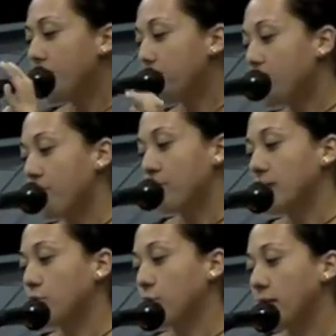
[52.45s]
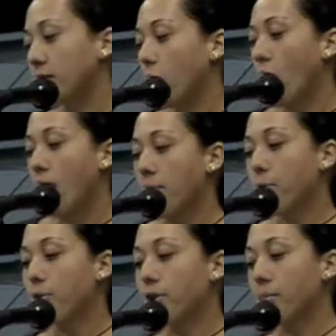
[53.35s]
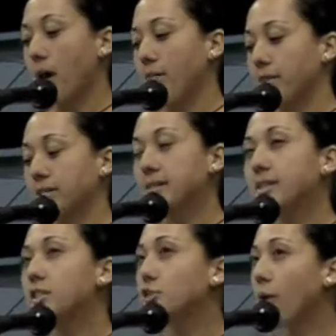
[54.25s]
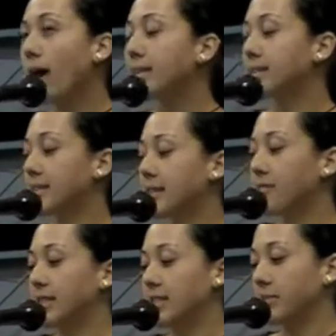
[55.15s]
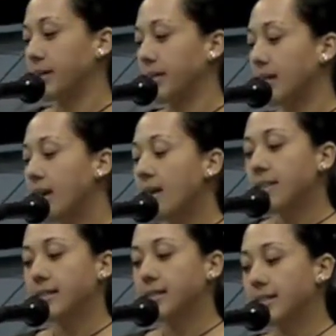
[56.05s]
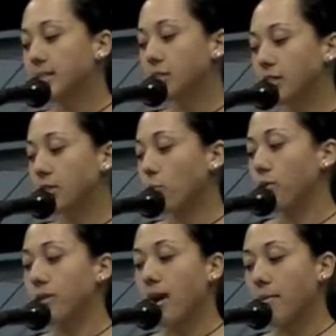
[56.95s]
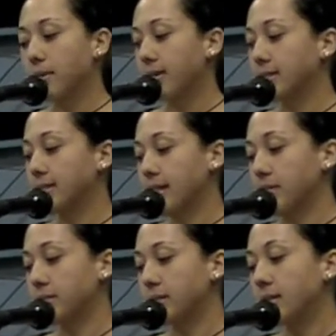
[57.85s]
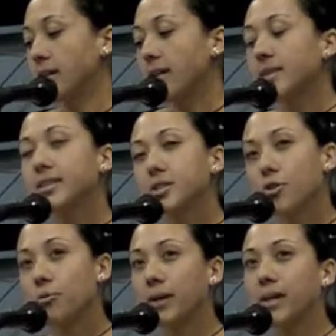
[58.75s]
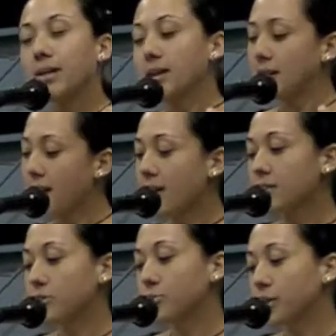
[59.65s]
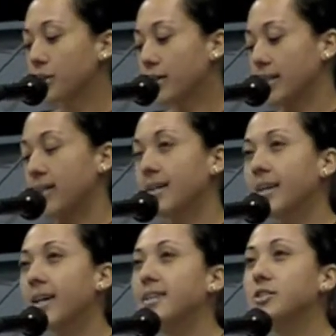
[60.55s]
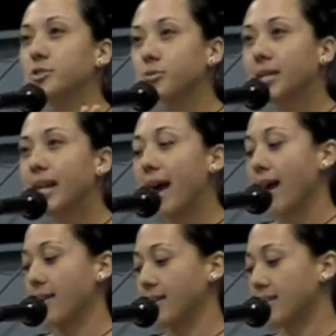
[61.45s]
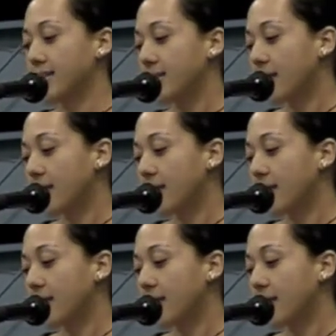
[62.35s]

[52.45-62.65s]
people from the Joint Guam Program Office tried to convince me that Susajan will not be condemned. They told me not to worry and to relax.